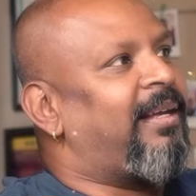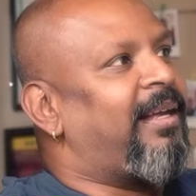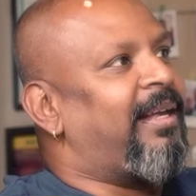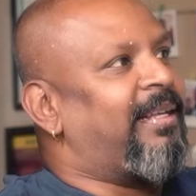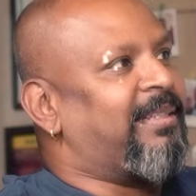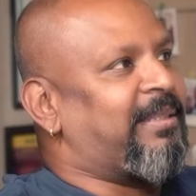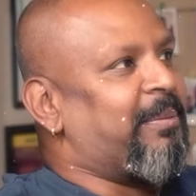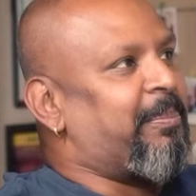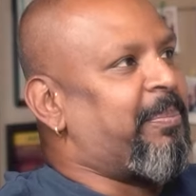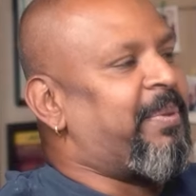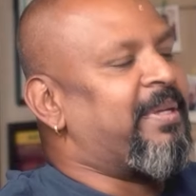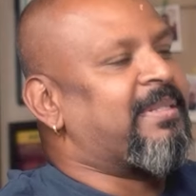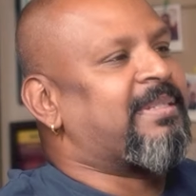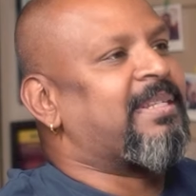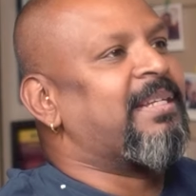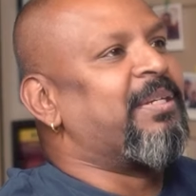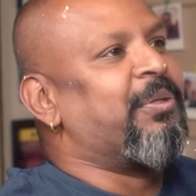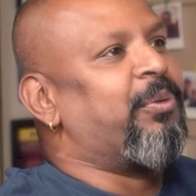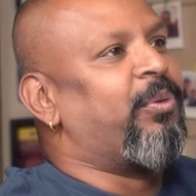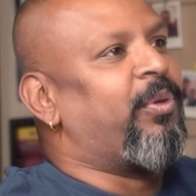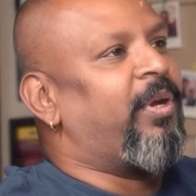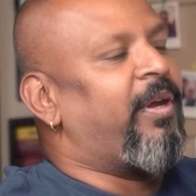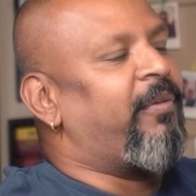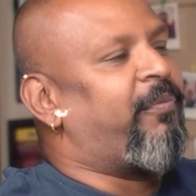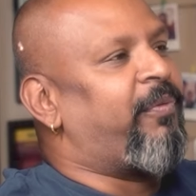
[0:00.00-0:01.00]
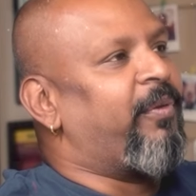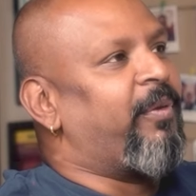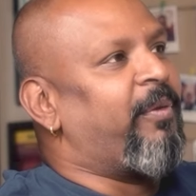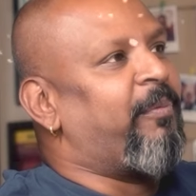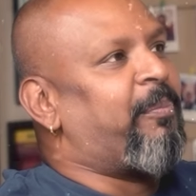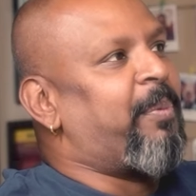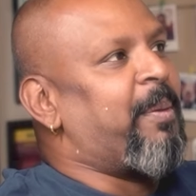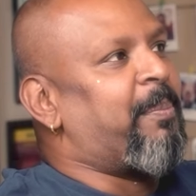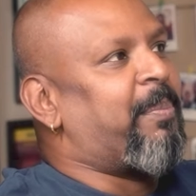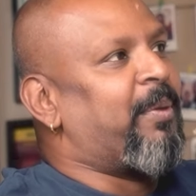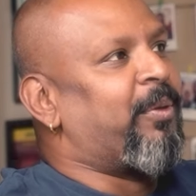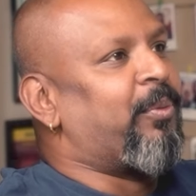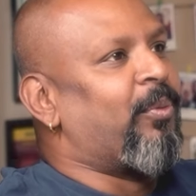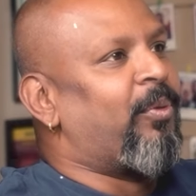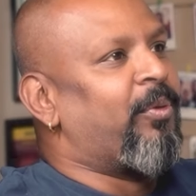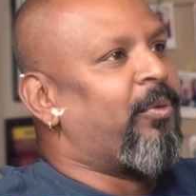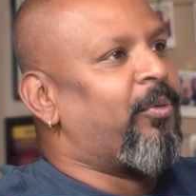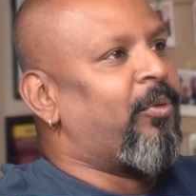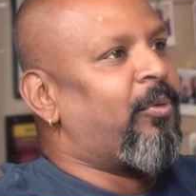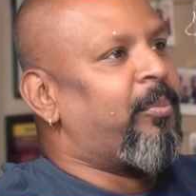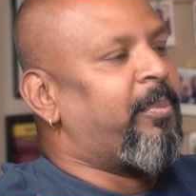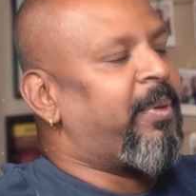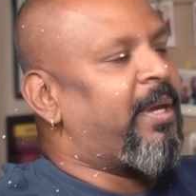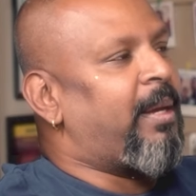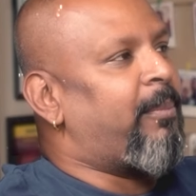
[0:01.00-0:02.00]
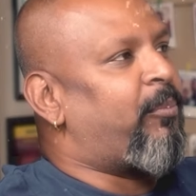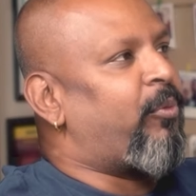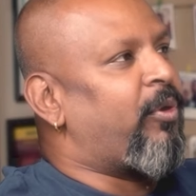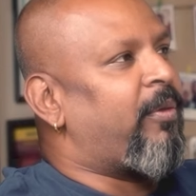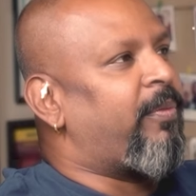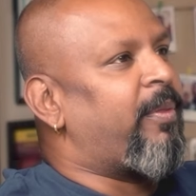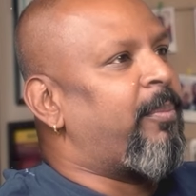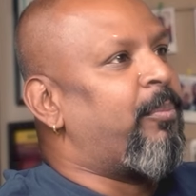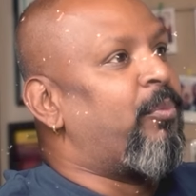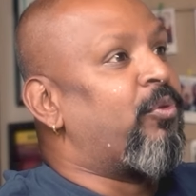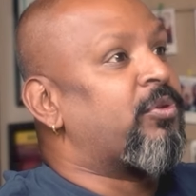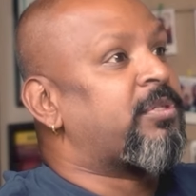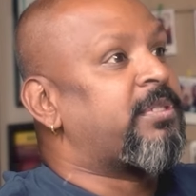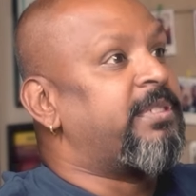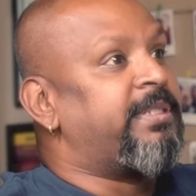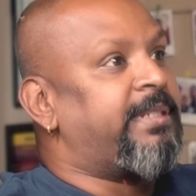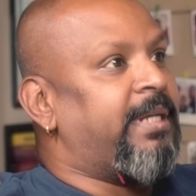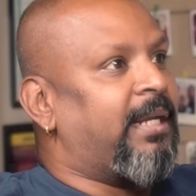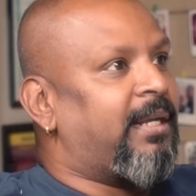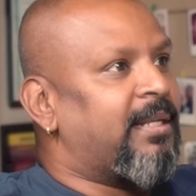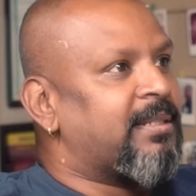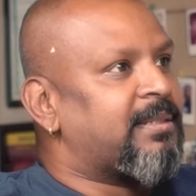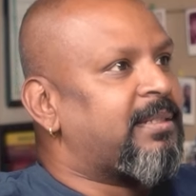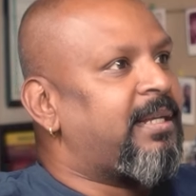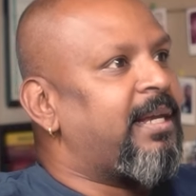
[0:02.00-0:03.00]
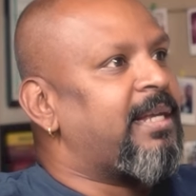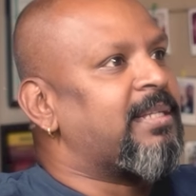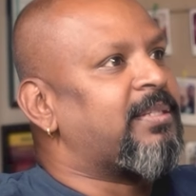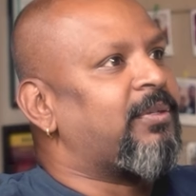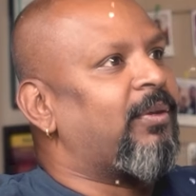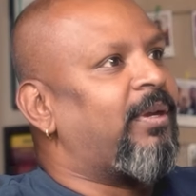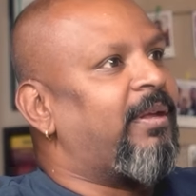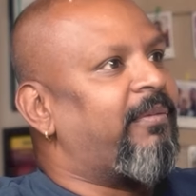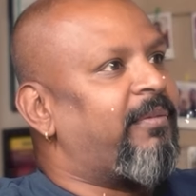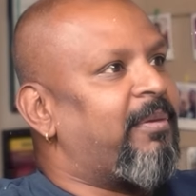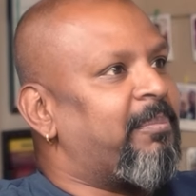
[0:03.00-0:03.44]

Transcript: as a person, if people don't know me, I'm one of the most jealous guys you'll ever